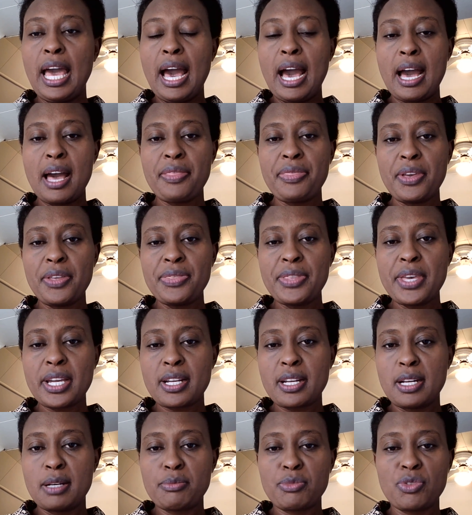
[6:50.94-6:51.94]
And then there
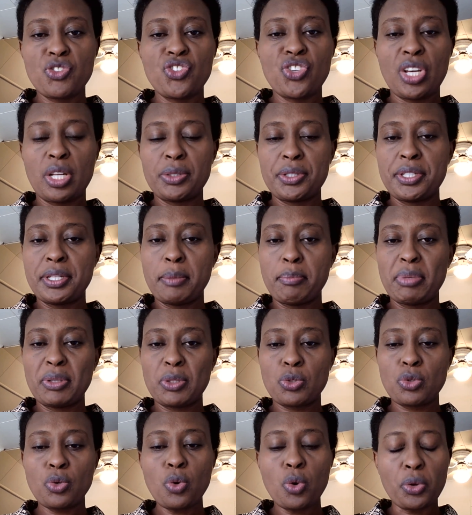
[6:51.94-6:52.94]
comes child number
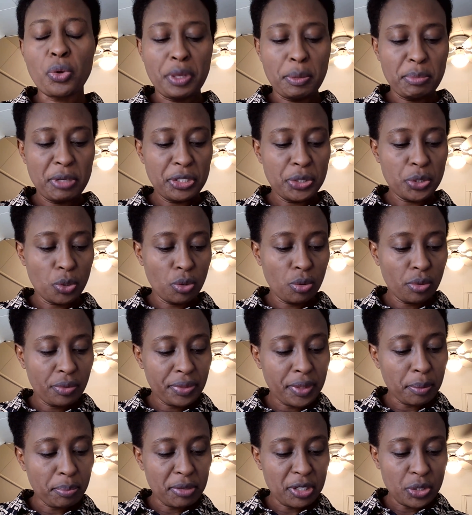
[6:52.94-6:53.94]
2, or the
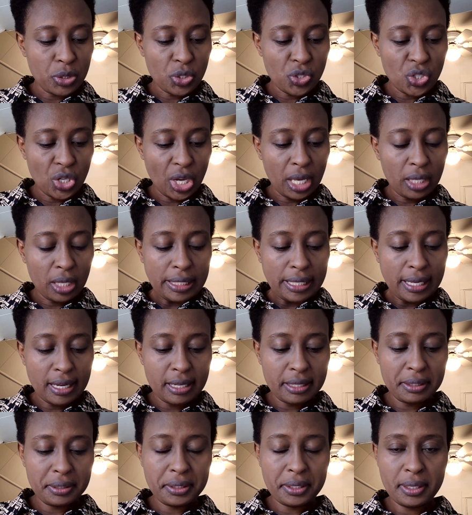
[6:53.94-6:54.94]
middle child.
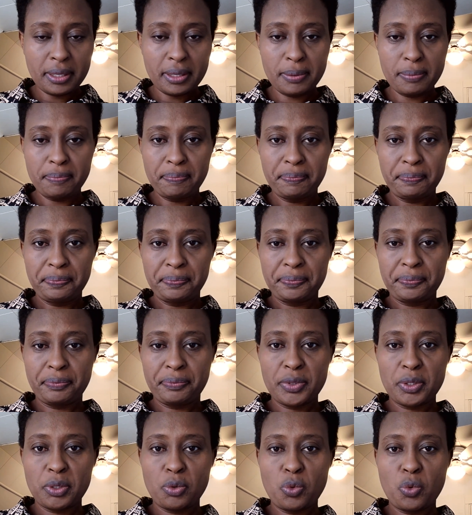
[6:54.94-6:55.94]
And
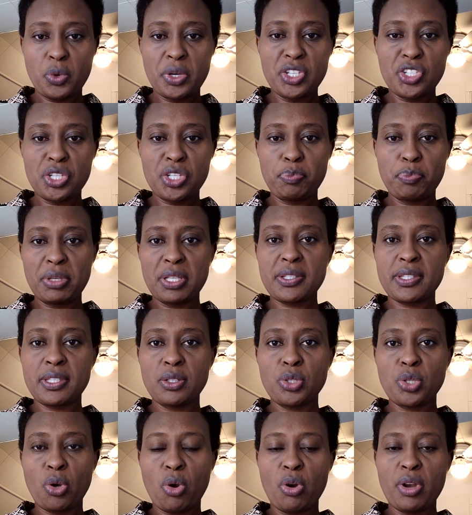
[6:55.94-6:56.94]
when she picks a
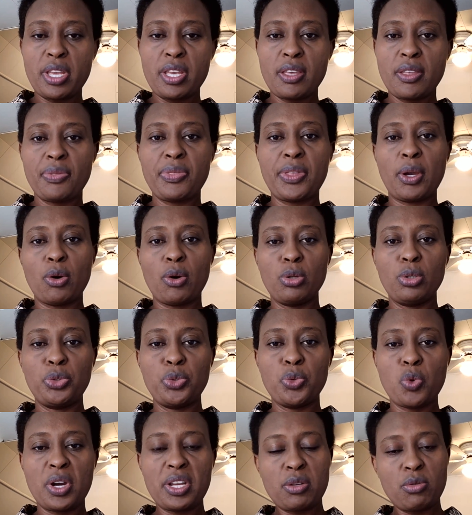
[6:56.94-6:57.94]
toy, the old
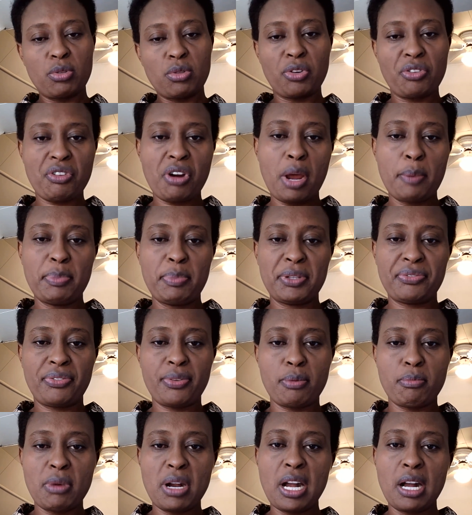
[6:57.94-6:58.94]
one will grab it
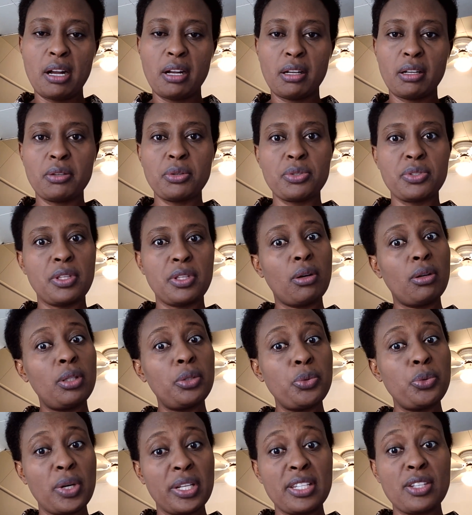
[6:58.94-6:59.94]
from her because the
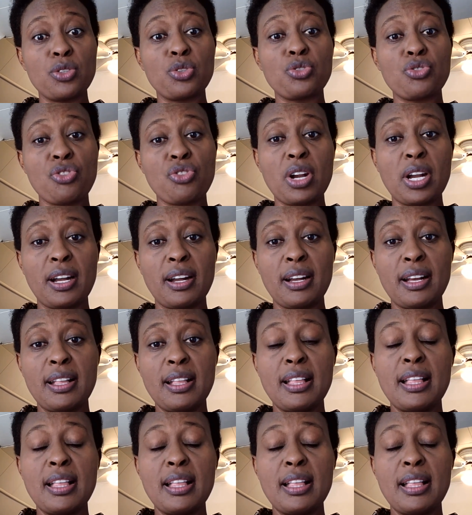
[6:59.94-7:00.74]
old one is stronger.